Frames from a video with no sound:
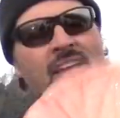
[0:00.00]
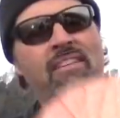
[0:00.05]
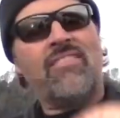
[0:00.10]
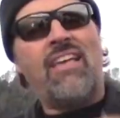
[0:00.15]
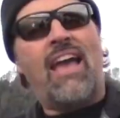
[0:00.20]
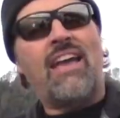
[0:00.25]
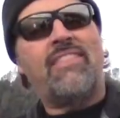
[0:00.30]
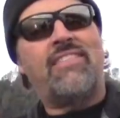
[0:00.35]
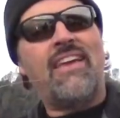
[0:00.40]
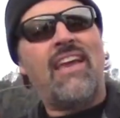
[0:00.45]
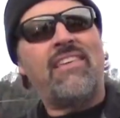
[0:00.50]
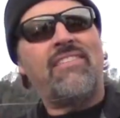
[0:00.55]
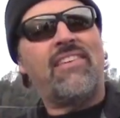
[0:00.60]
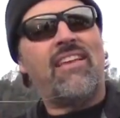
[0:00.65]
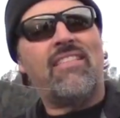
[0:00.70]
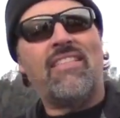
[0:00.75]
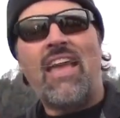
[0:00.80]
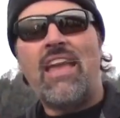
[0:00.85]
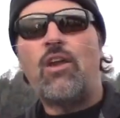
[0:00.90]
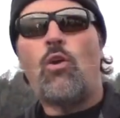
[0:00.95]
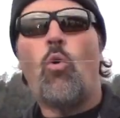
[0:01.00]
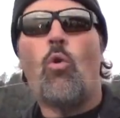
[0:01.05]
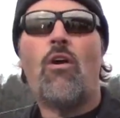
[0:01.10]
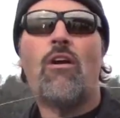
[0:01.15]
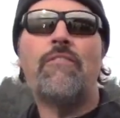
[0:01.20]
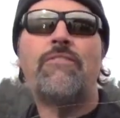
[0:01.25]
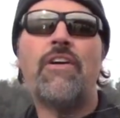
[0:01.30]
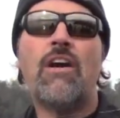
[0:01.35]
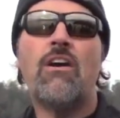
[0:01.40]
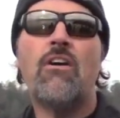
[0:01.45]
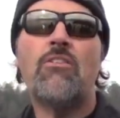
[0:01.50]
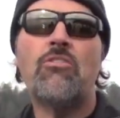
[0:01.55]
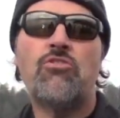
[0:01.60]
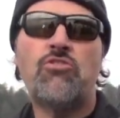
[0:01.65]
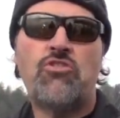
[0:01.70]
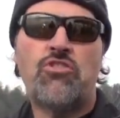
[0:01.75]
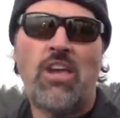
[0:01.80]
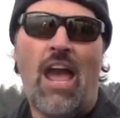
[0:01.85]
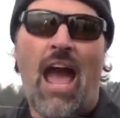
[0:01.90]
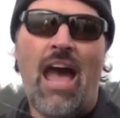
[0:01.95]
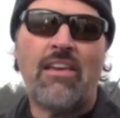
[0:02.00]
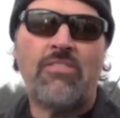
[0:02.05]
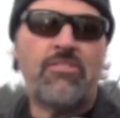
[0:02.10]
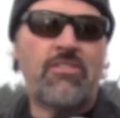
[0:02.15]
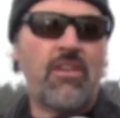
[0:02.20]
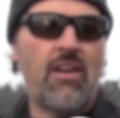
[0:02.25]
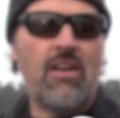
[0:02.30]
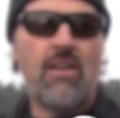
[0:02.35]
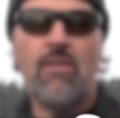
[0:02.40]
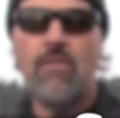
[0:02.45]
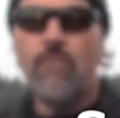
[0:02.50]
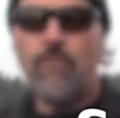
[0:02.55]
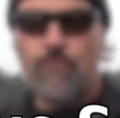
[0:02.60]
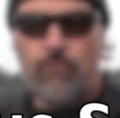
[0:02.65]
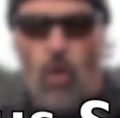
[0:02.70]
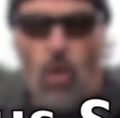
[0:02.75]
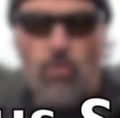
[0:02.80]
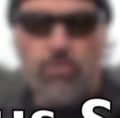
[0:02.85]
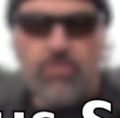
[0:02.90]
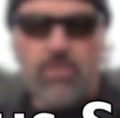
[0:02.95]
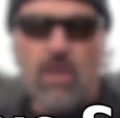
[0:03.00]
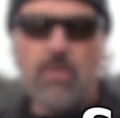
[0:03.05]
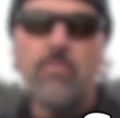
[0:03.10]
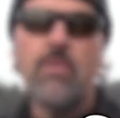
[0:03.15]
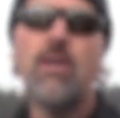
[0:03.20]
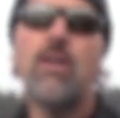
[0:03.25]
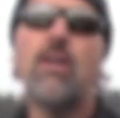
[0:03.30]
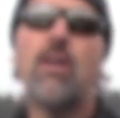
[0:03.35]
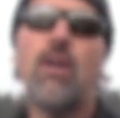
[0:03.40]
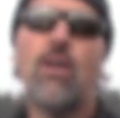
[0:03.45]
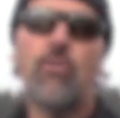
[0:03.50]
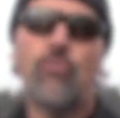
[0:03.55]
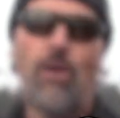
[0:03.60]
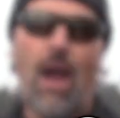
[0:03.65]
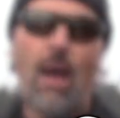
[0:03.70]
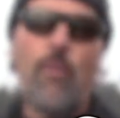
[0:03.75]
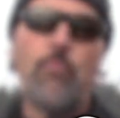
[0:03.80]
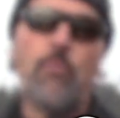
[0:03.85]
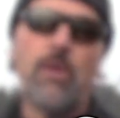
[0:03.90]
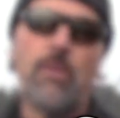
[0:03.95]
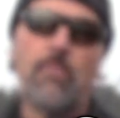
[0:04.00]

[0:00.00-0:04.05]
serious soft plastics from the Fish Hunt Shoot Production